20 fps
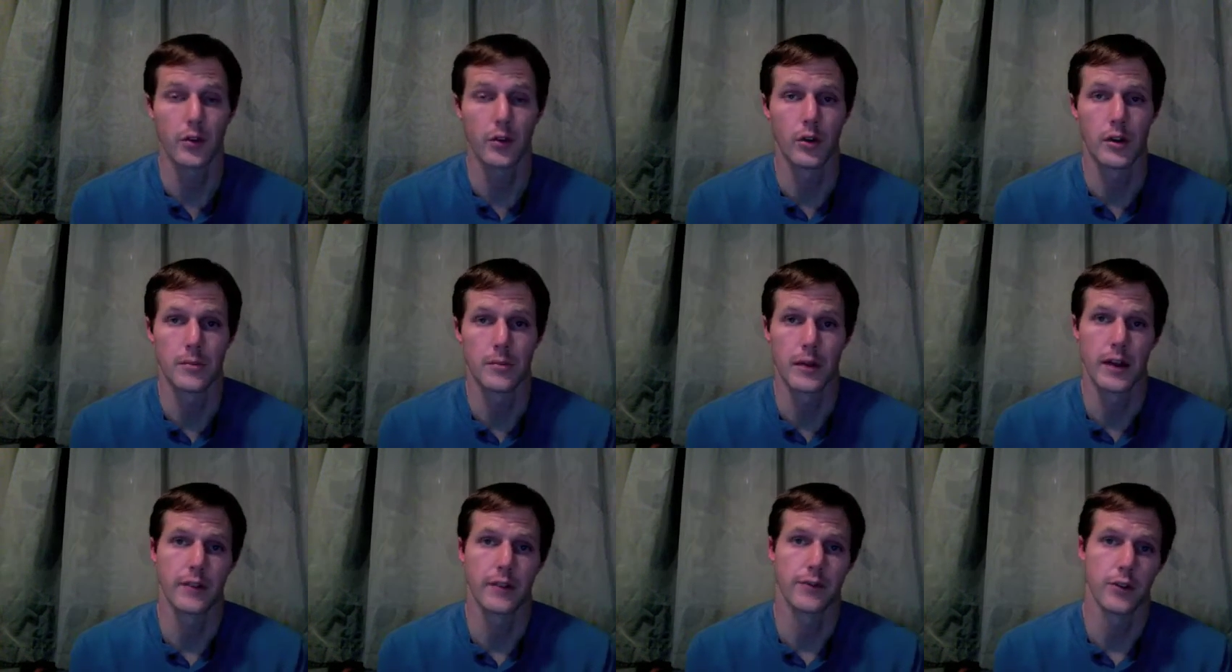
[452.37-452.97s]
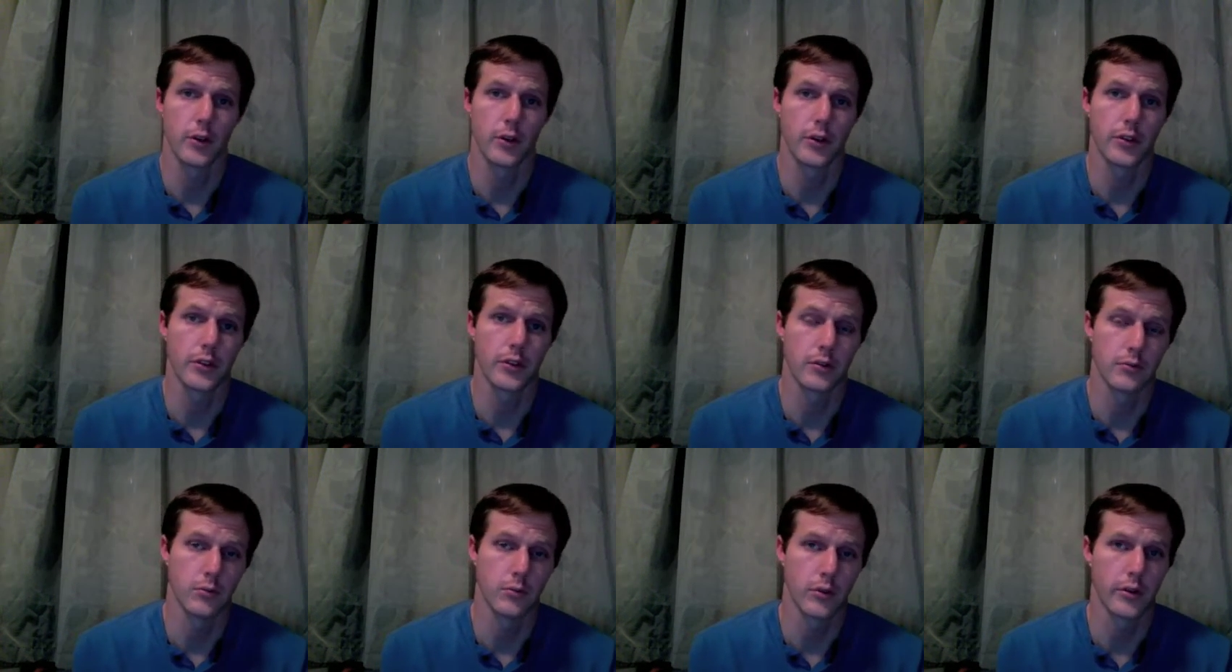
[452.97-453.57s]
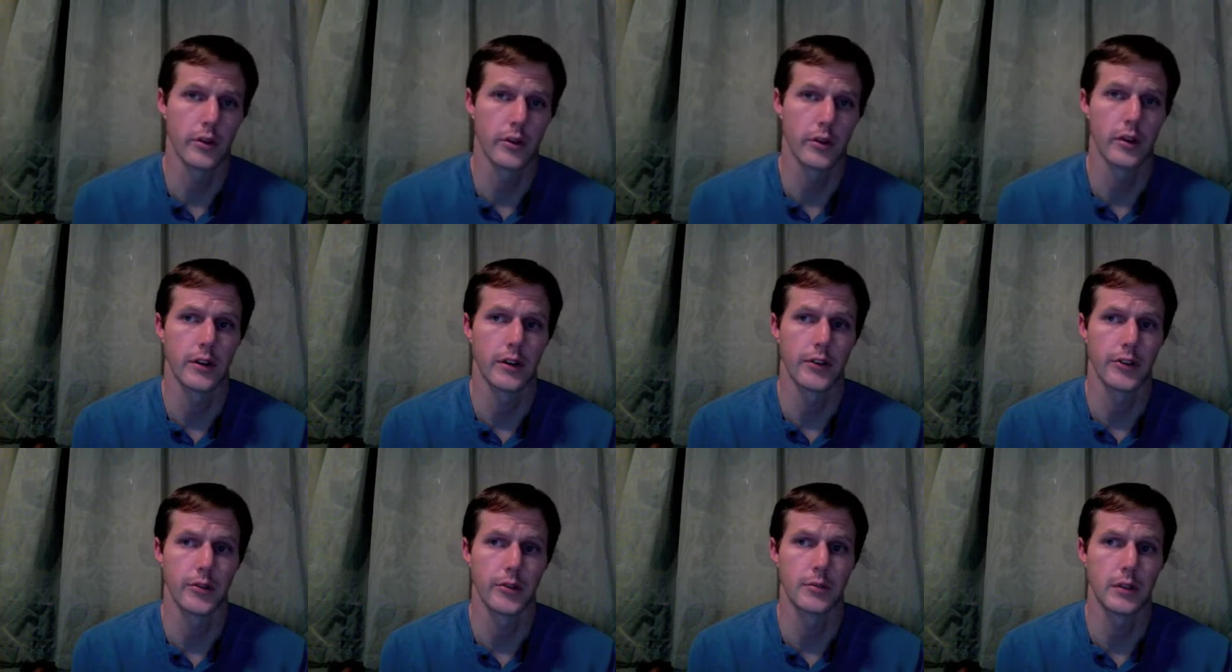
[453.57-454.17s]
or it might focus more on
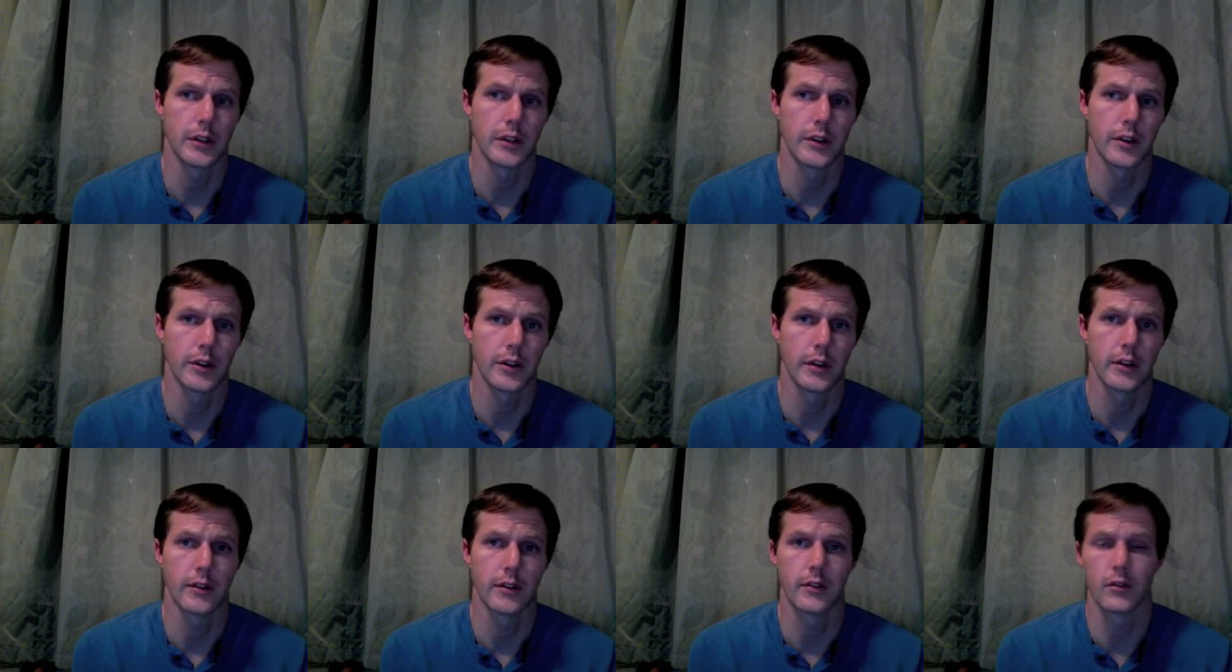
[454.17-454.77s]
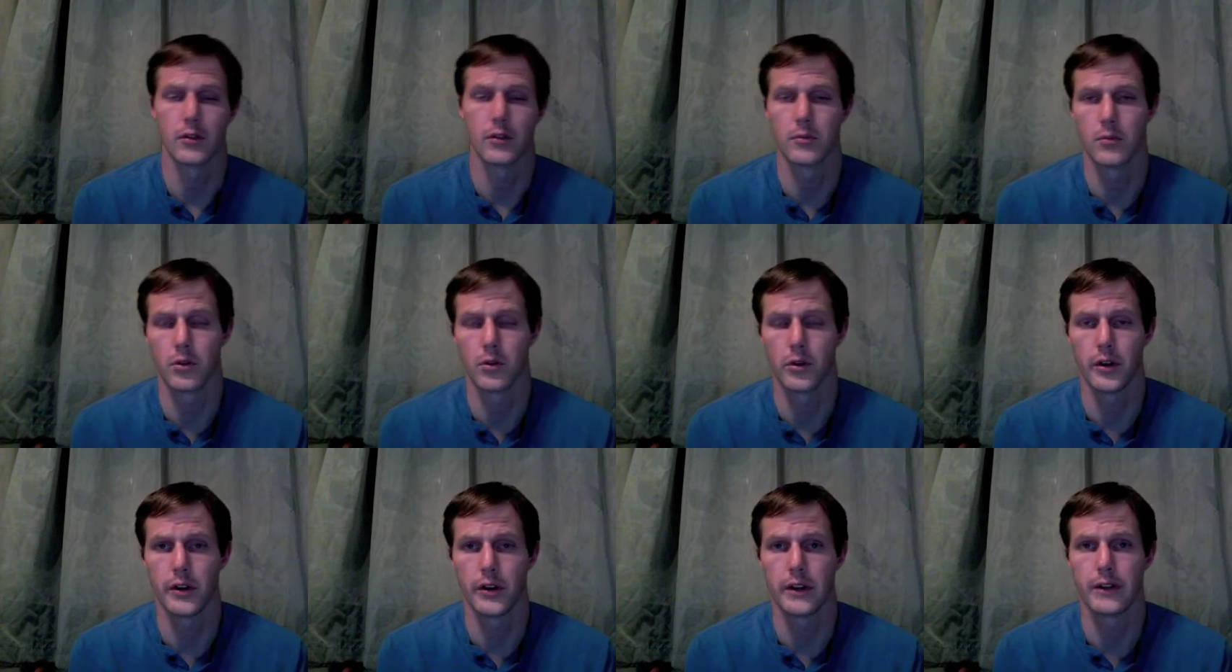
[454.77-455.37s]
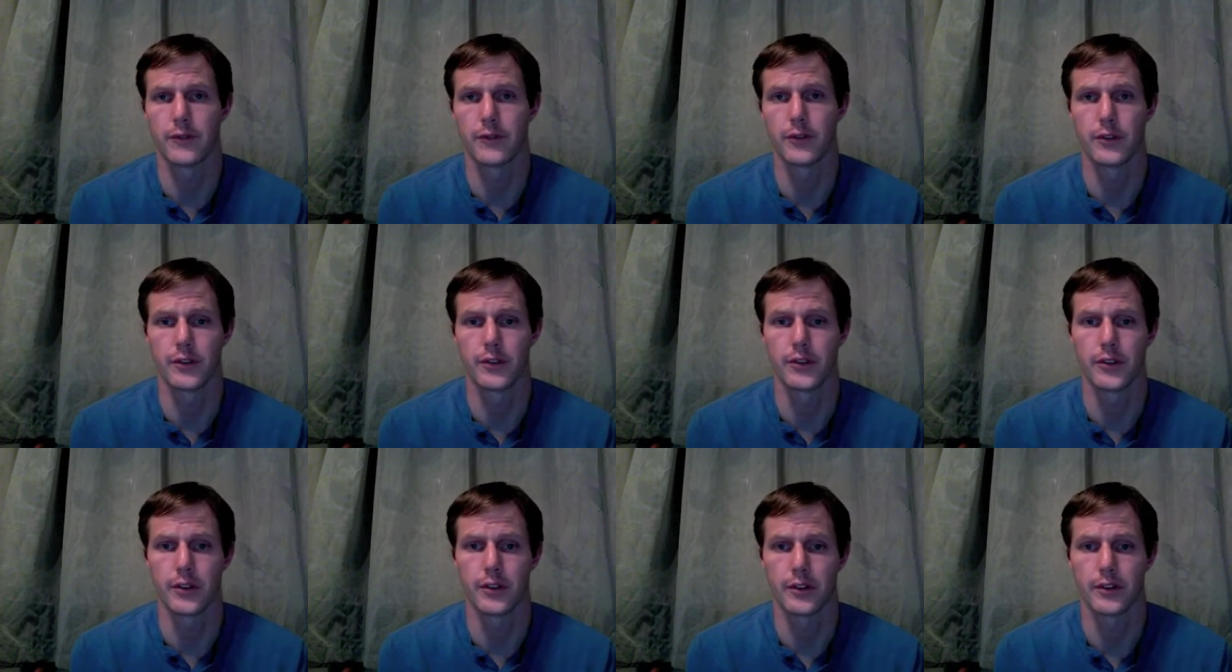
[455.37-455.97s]
similarities or more on
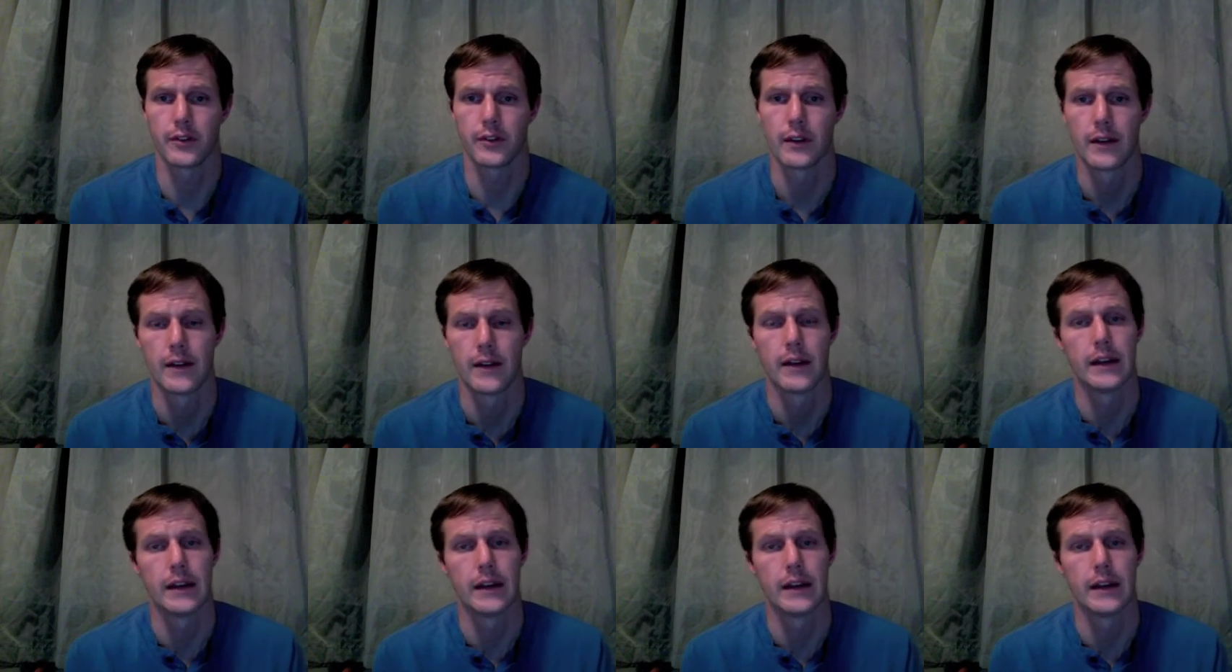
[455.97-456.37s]
differences.